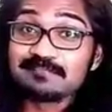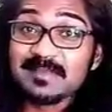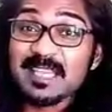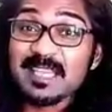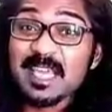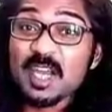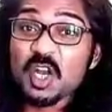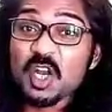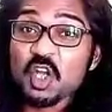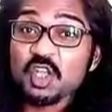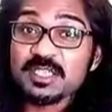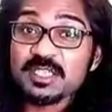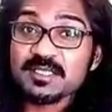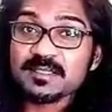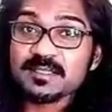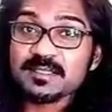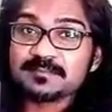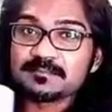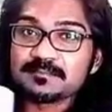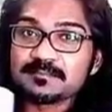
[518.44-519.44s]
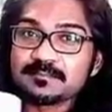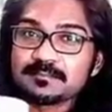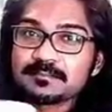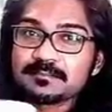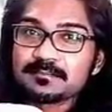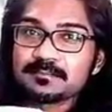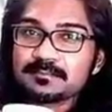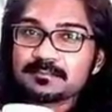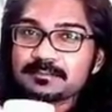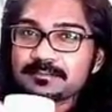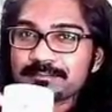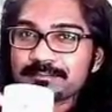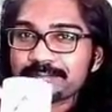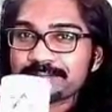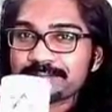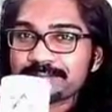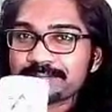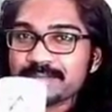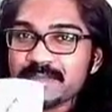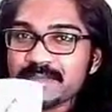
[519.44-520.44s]
They are not.
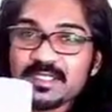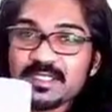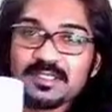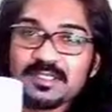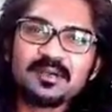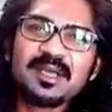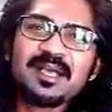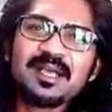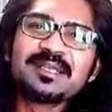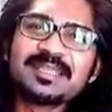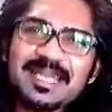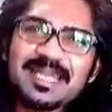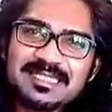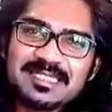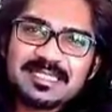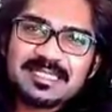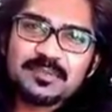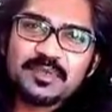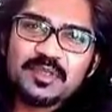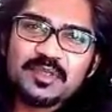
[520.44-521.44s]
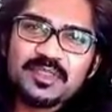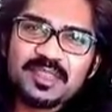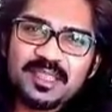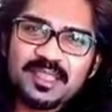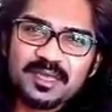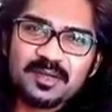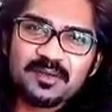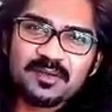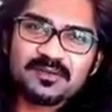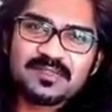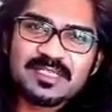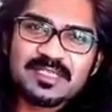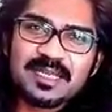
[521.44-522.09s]
So the next time you think of